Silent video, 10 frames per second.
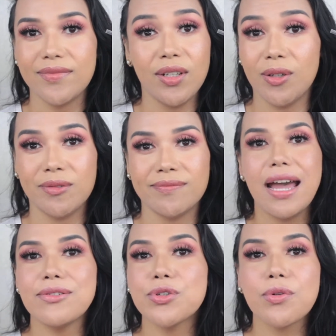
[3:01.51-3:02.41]
No,
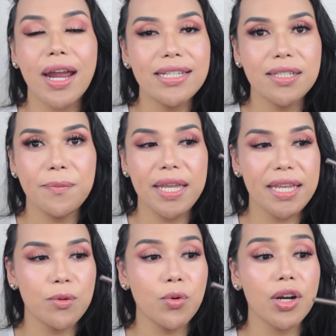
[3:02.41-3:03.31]
I've tried to
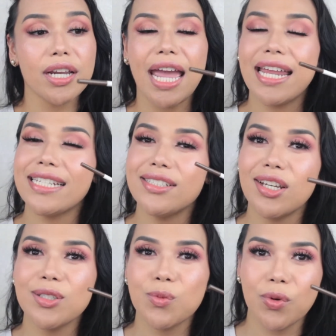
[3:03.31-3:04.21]
make it work and it
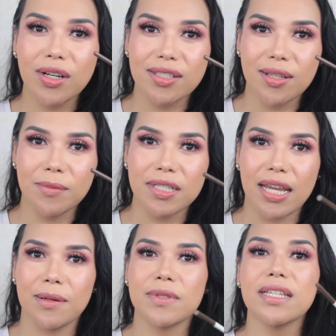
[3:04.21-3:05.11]
does work
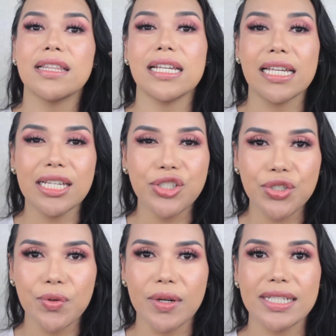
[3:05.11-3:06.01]
sometimes. The
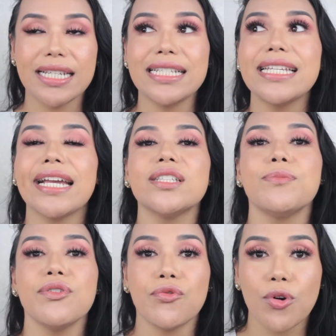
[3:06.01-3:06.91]
issue is it takes
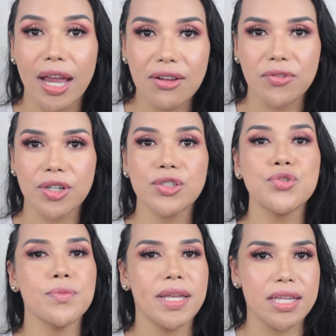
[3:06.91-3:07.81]
me forever
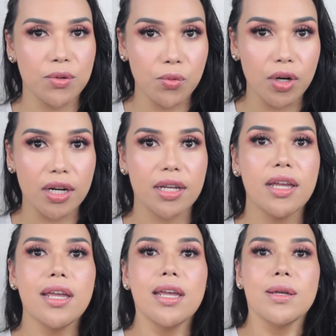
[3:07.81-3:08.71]
to make it work
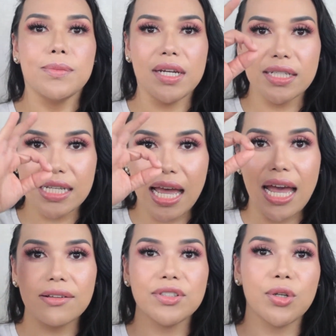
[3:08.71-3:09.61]
because I
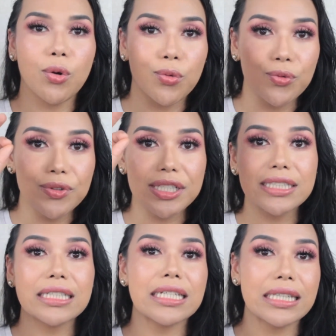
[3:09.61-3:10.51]
have to go
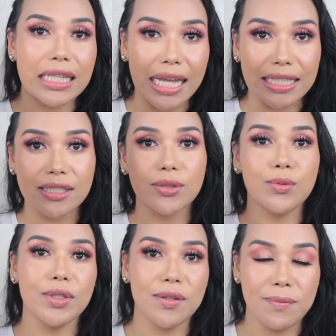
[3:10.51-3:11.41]
really light
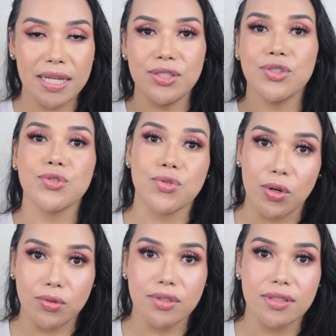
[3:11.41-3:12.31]
with my
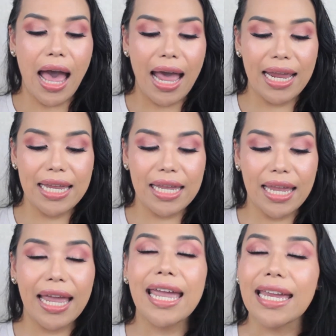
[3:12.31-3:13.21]
strokes. I
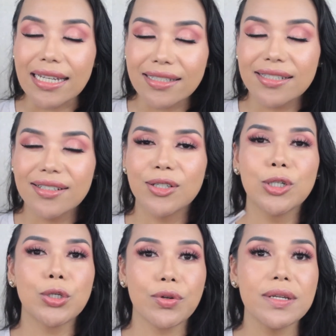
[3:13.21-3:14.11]
hate
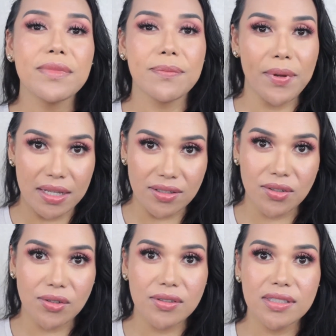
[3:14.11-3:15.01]
creamy
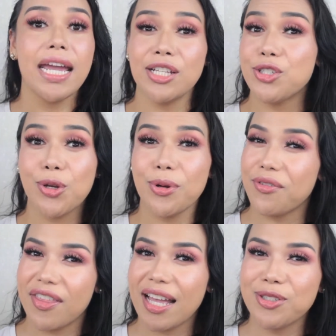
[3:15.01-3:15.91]
pencils, and so
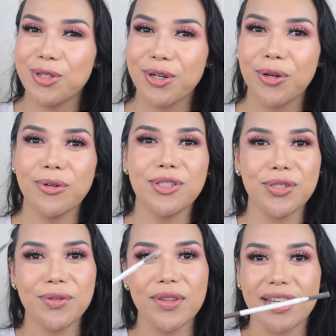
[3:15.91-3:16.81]
if that's your
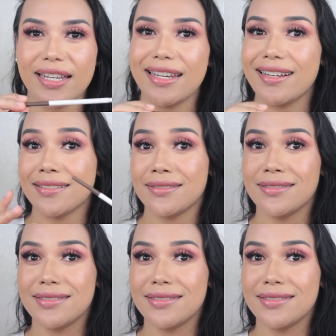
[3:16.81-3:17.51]
go-to, then here